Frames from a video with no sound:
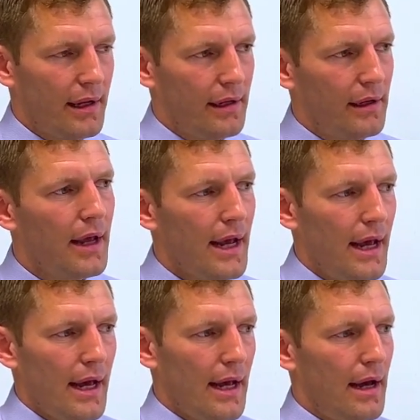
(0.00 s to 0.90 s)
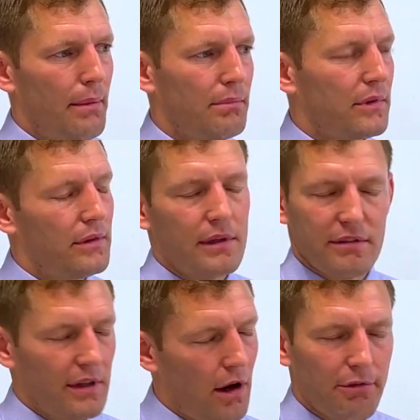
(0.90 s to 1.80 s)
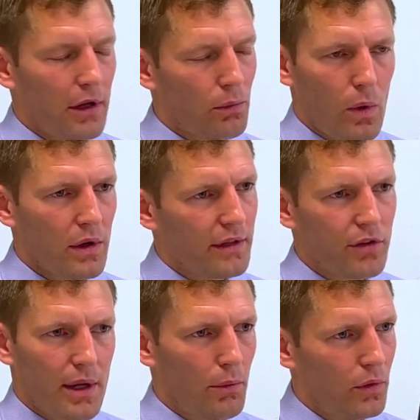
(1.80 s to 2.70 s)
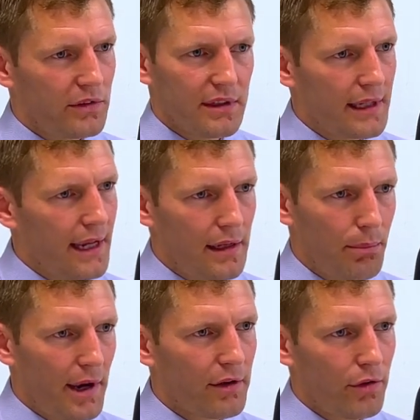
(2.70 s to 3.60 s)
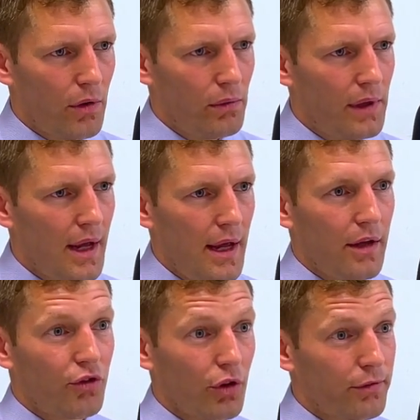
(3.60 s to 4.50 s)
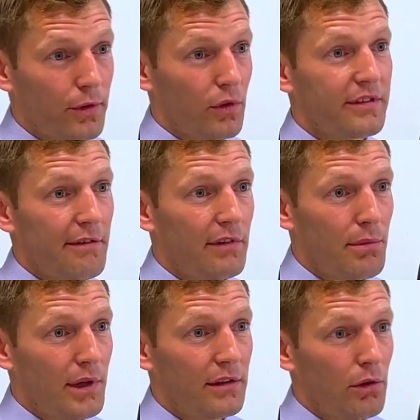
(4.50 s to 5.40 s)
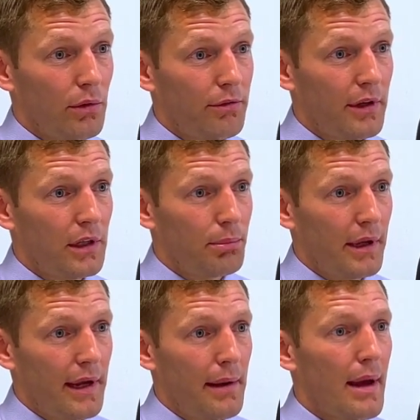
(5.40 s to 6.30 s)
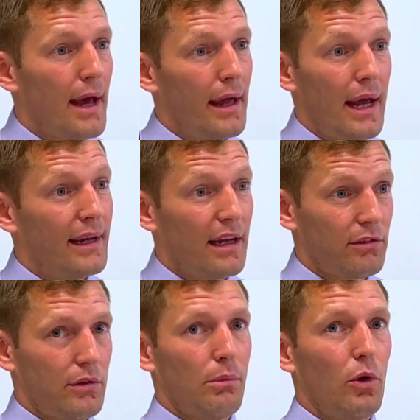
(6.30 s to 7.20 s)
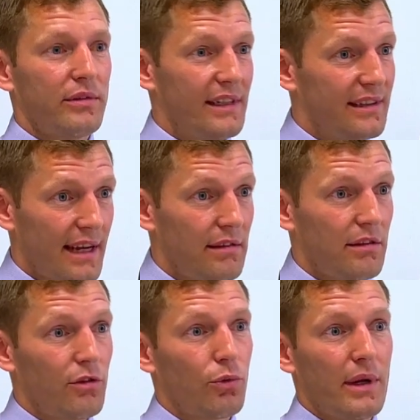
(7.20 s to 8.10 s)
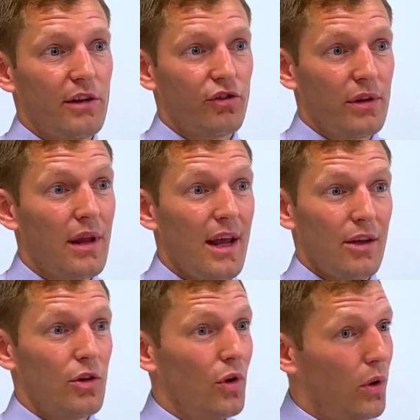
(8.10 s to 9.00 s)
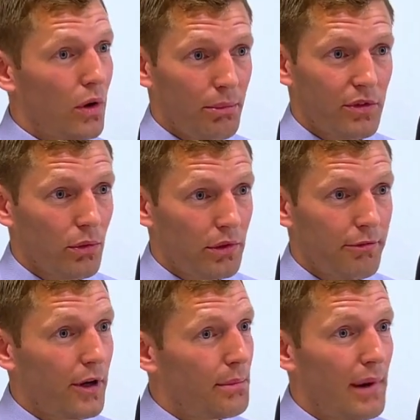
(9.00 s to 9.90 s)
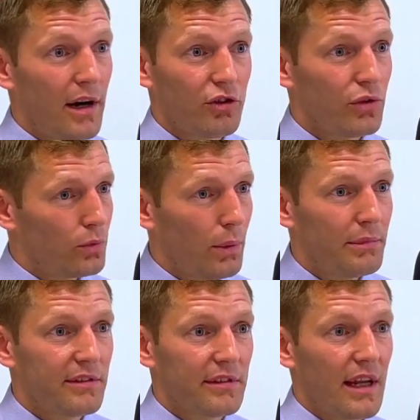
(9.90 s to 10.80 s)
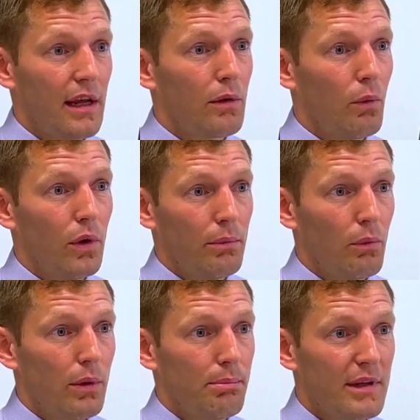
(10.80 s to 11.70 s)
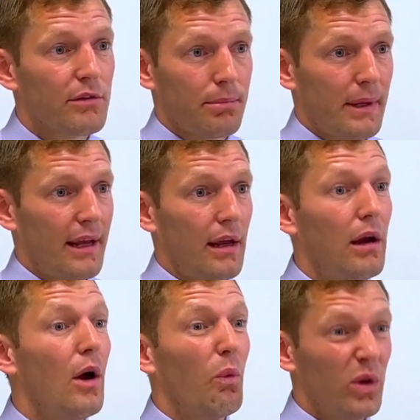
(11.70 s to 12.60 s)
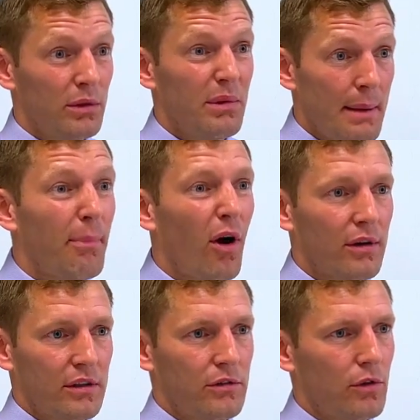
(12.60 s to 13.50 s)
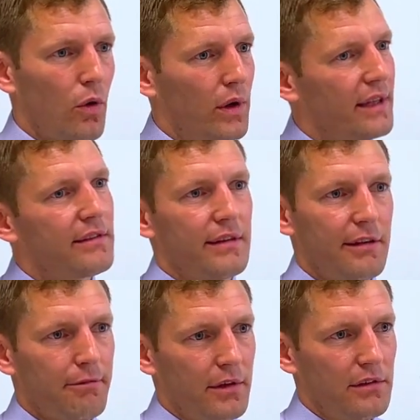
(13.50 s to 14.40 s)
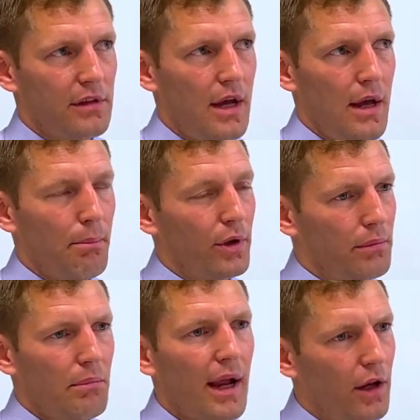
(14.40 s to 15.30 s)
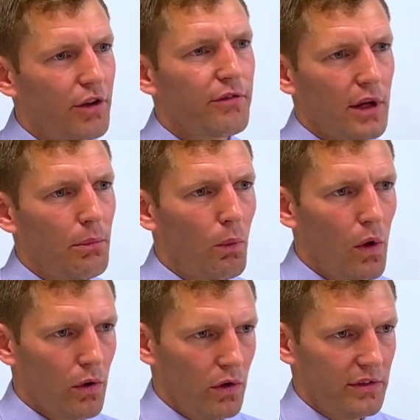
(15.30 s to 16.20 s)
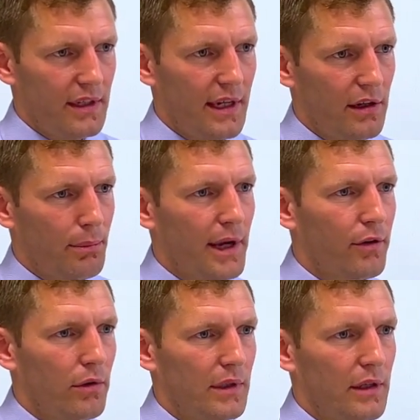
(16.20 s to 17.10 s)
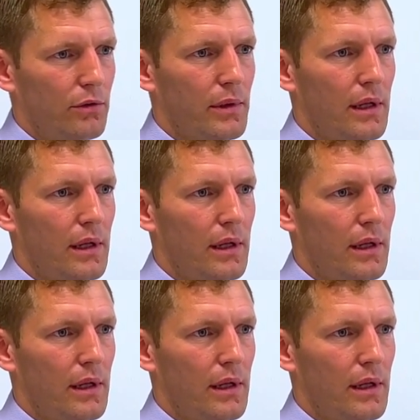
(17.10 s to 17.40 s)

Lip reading: And there's an awful lot of work and time goes into that in the background just for those 70 minutes out in the field of play. And that's the most intense situation. You know, it comes down to fine margins, one mistake, one missed play, one important score. That's the difference. But a lifetime of work goes in there in the background then as well.